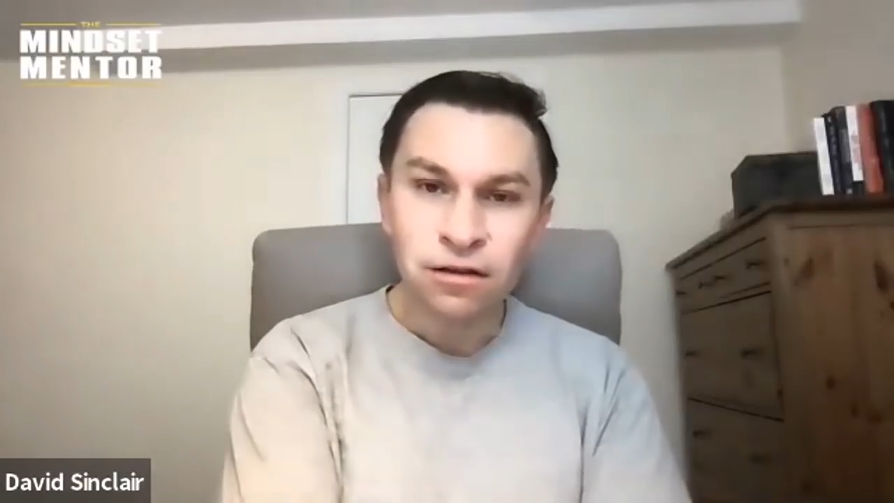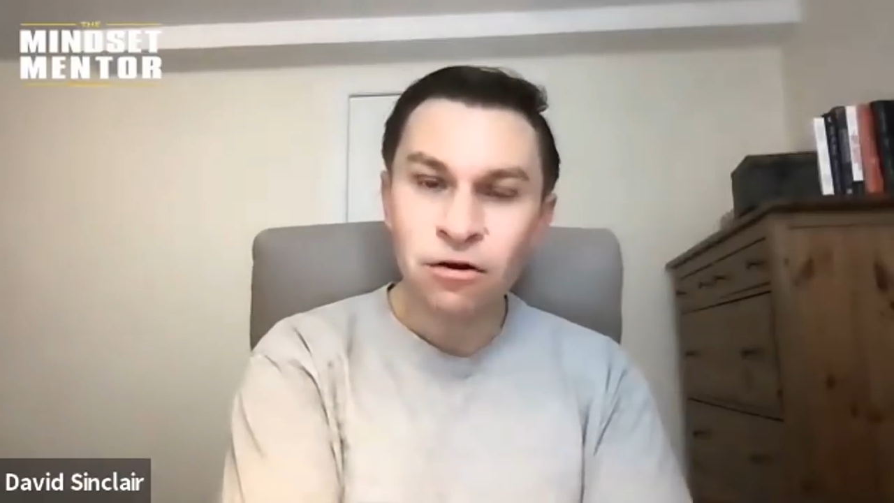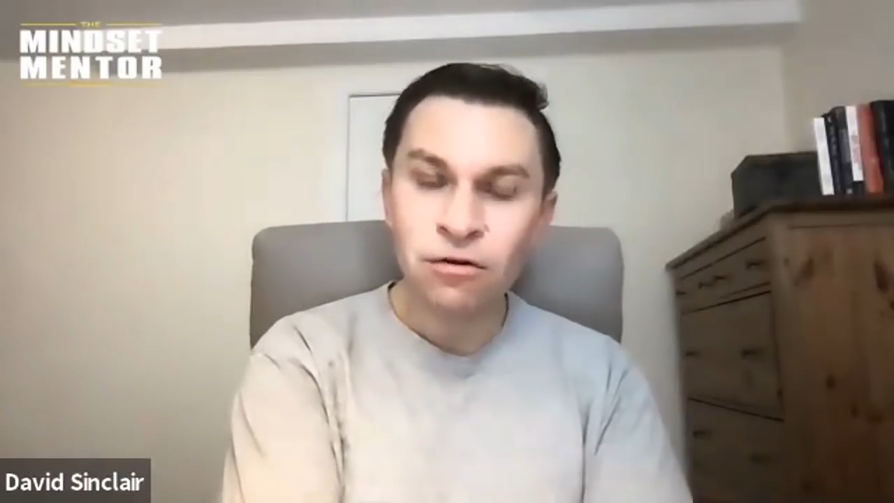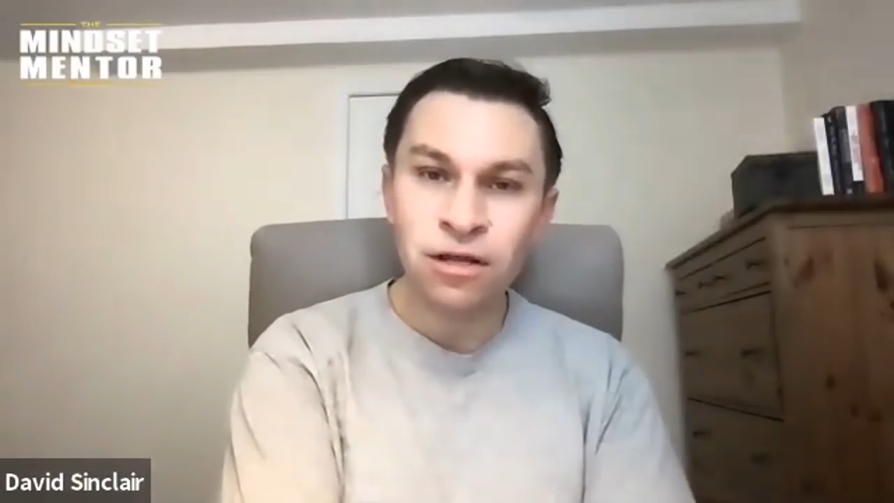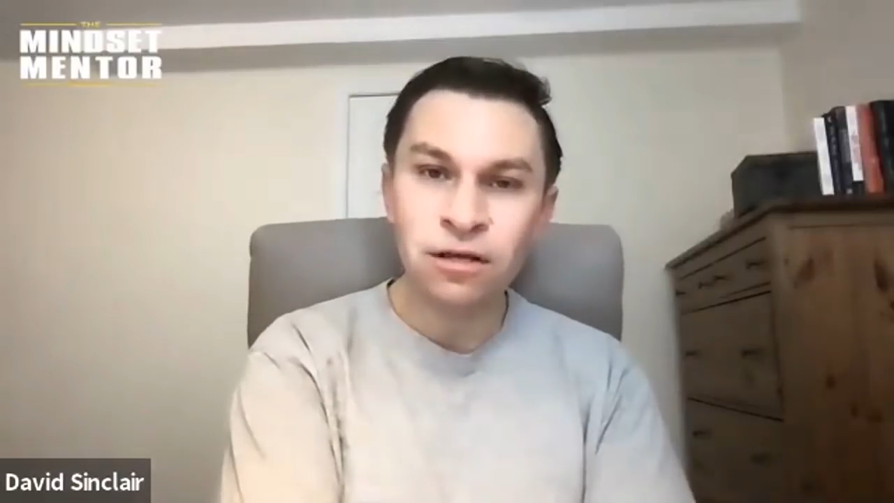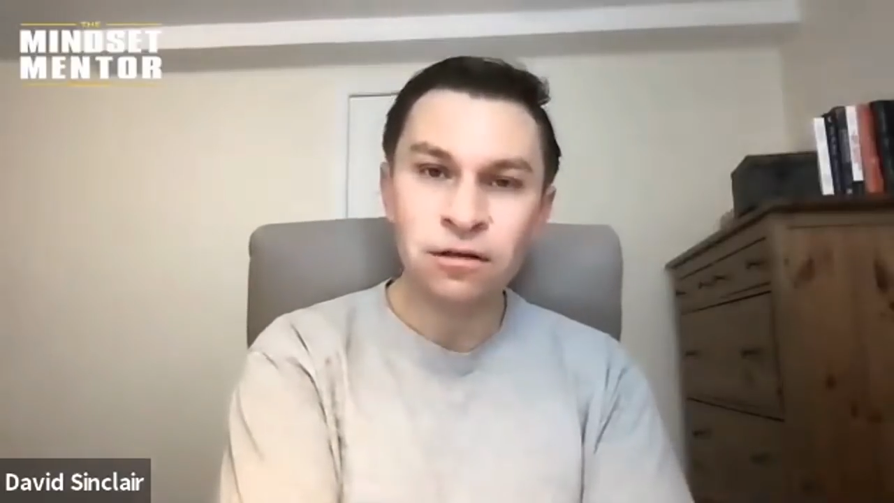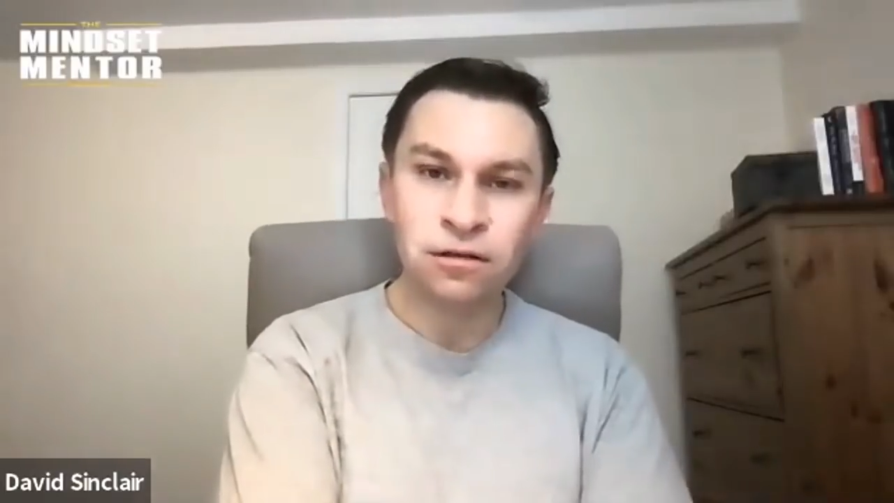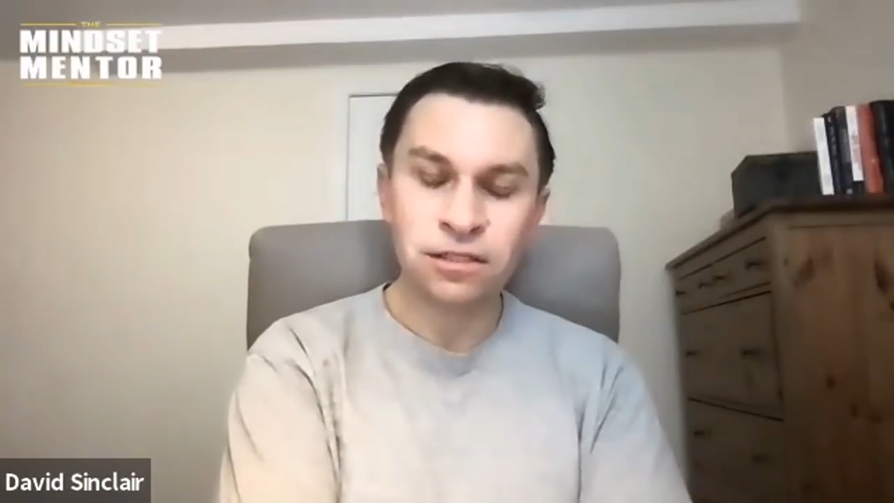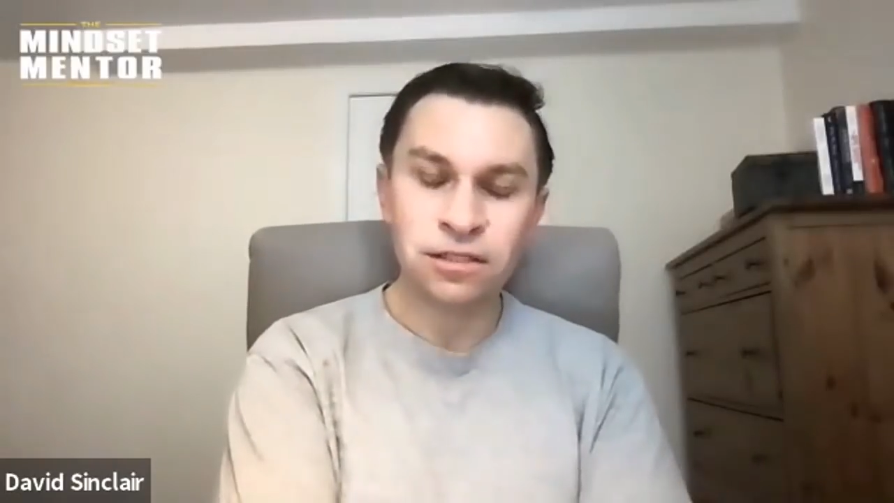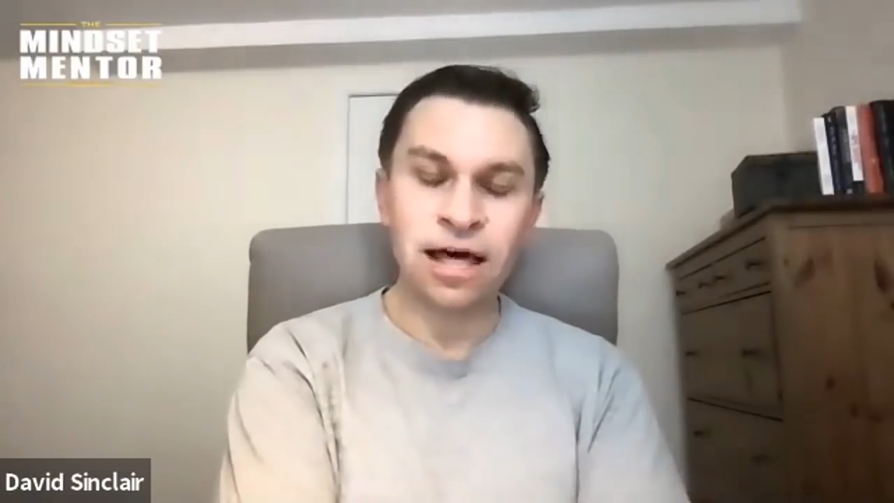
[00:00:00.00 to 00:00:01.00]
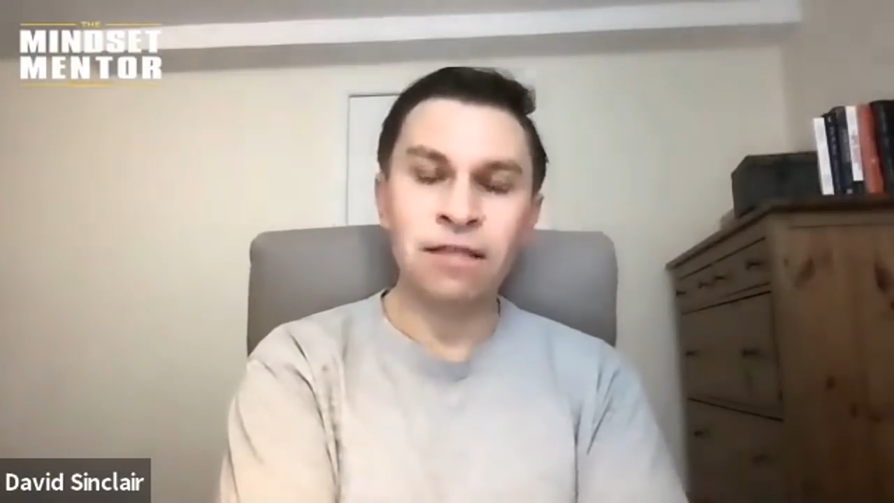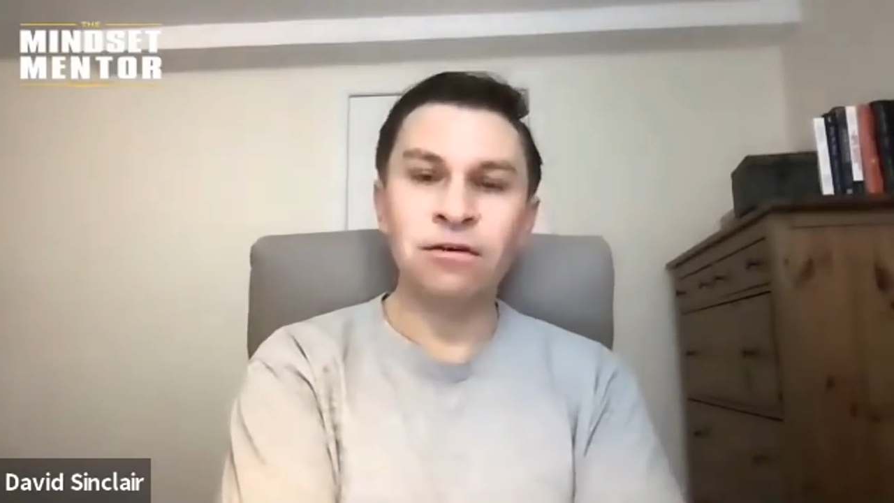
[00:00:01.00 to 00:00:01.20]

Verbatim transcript: You don't need to slather